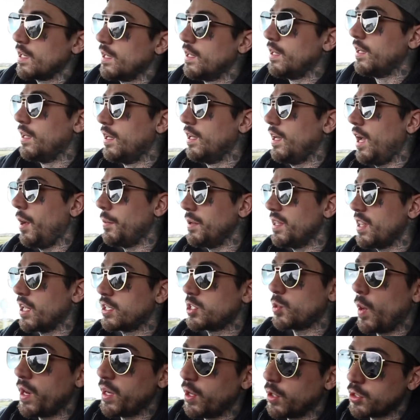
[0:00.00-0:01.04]
I mean, they're
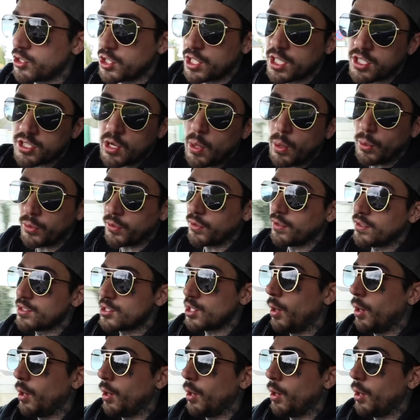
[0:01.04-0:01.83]
20 odd years old.